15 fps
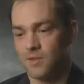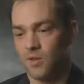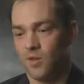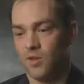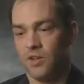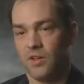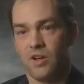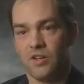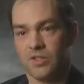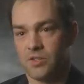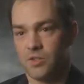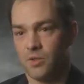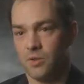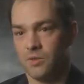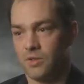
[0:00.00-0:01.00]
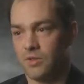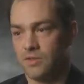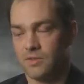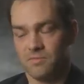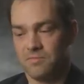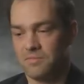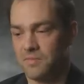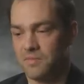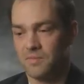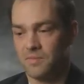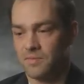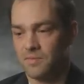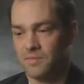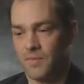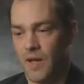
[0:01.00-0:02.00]
throwing it on your shoulder and
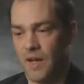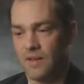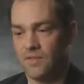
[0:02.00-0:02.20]
not